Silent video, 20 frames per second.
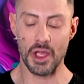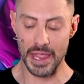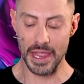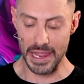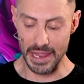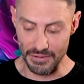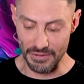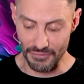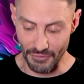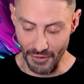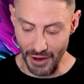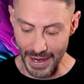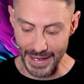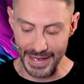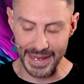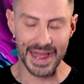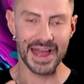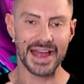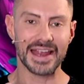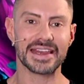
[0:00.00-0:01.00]
if I
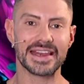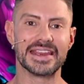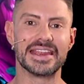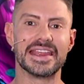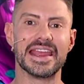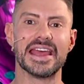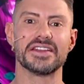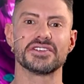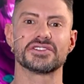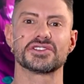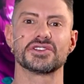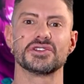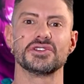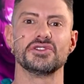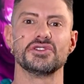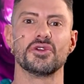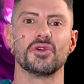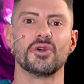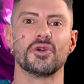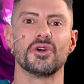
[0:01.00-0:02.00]
can't get to
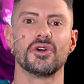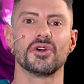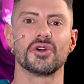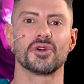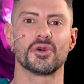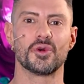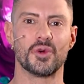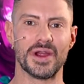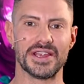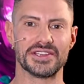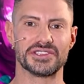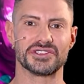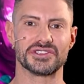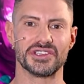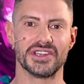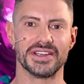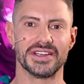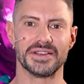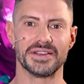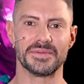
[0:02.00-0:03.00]
your
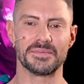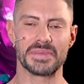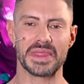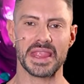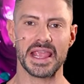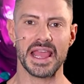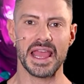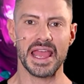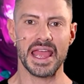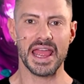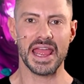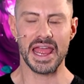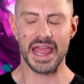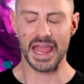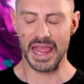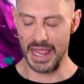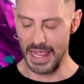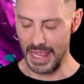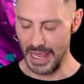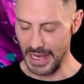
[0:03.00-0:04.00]
question.
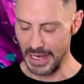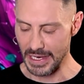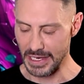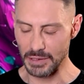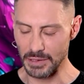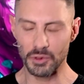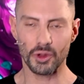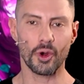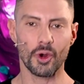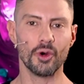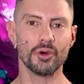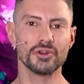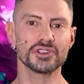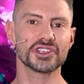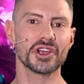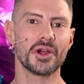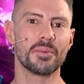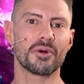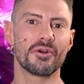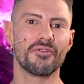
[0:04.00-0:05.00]
He will
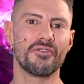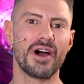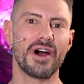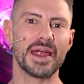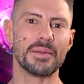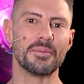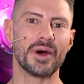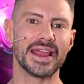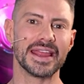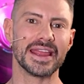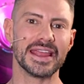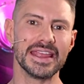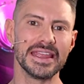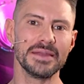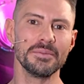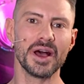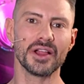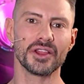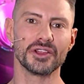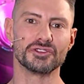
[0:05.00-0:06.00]
also provide my
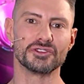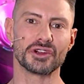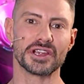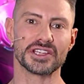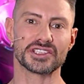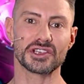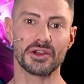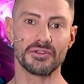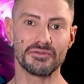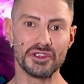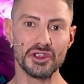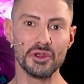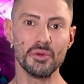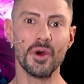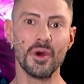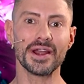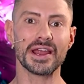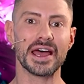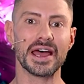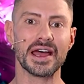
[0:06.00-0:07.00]
email address. So if you
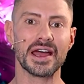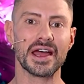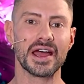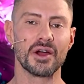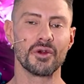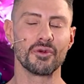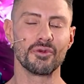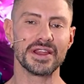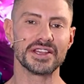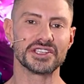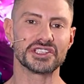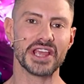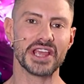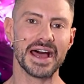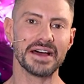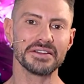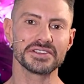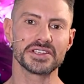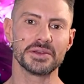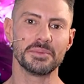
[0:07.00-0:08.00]
want to reach
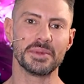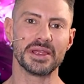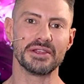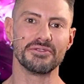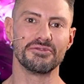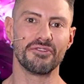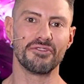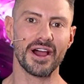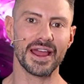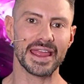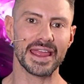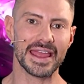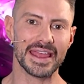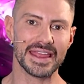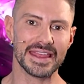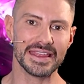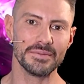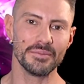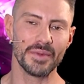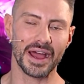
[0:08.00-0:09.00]
out to me via
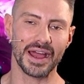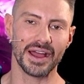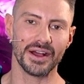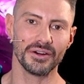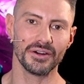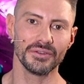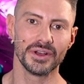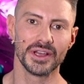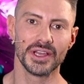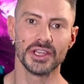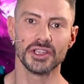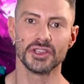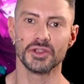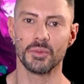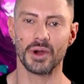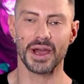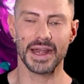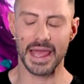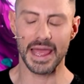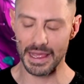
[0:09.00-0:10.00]
email, you
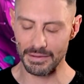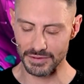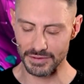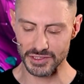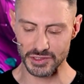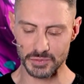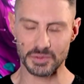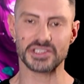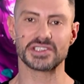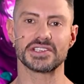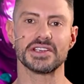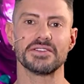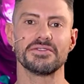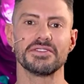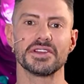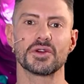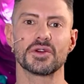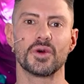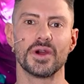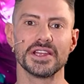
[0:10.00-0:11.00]
might have a
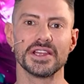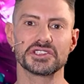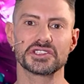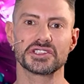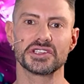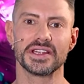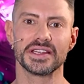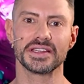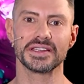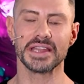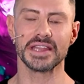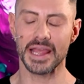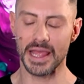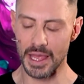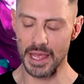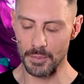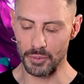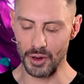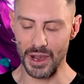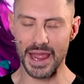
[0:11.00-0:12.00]
specific question.
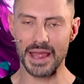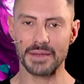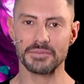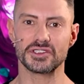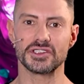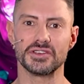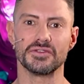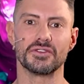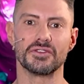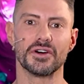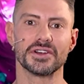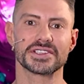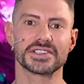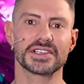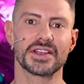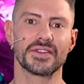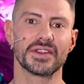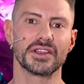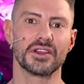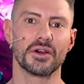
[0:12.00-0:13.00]
Perhaps you've got
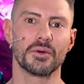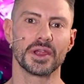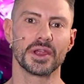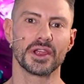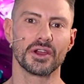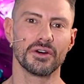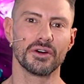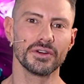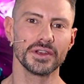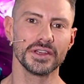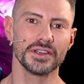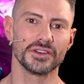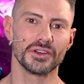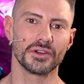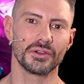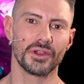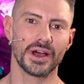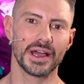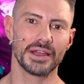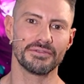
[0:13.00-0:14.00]
something going on in your
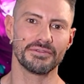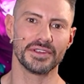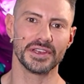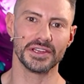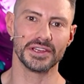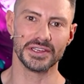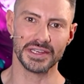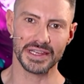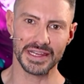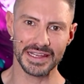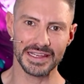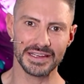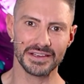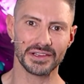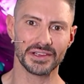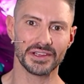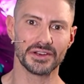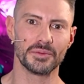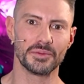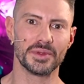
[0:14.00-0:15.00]
life and you need a
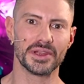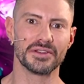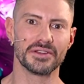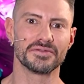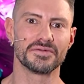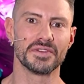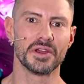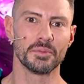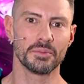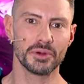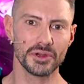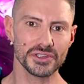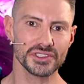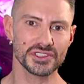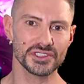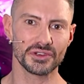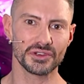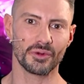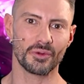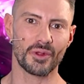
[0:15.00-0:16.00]
little bit of
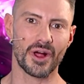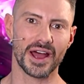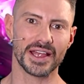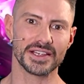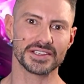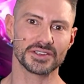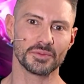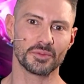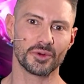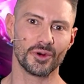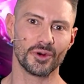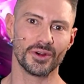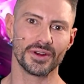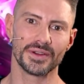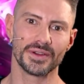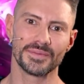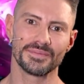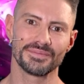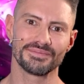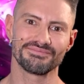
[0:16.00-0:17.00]
personal life support.
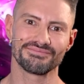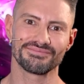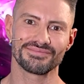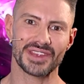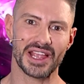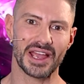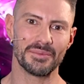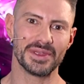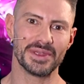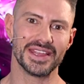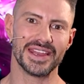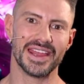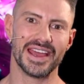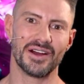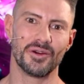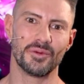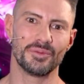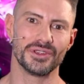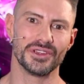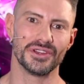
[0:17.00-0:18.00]
I'm here to
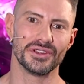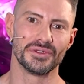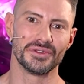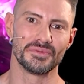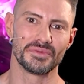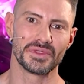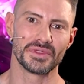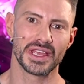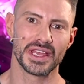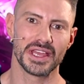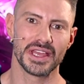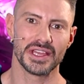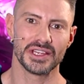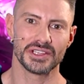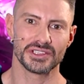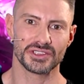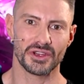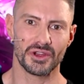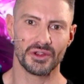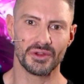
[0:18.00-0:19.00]
help you.
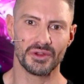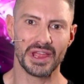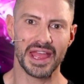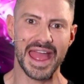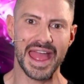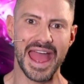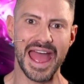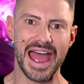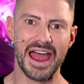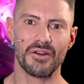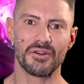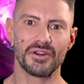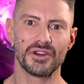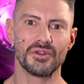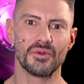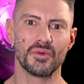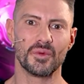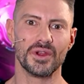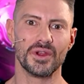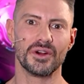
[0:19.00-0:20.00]
So Aaron
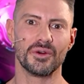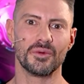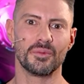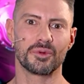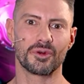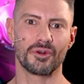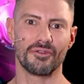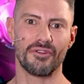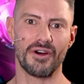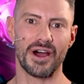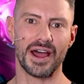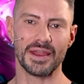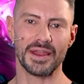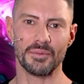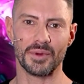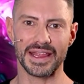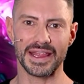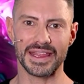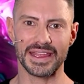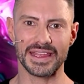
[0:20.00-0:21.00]
will provide
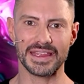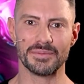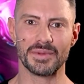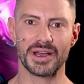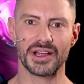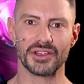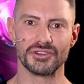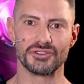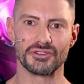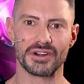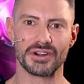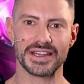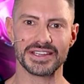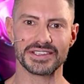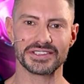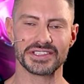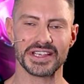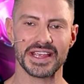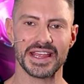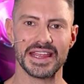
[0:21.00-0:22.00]
my email
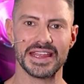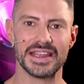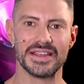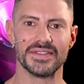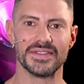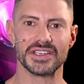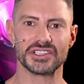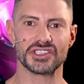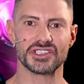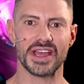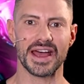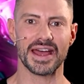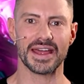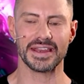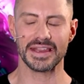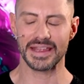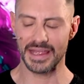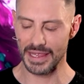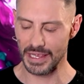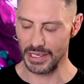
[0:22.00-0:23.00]
address in the chat
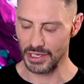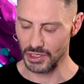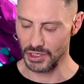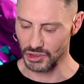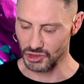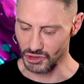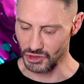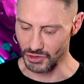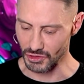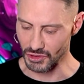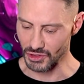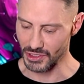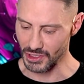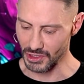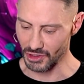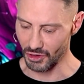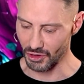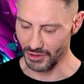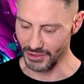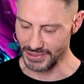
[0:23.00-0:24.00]
so you can
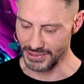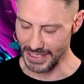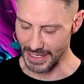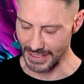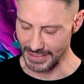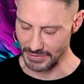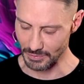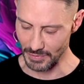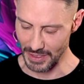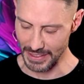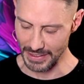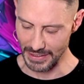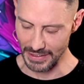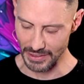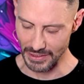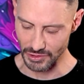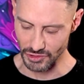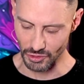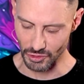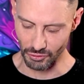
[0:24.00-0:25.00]
contact me
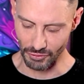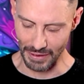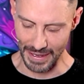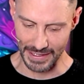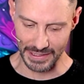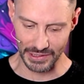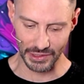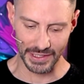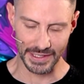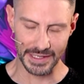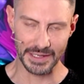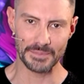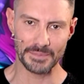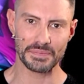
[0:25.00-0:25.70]
directly.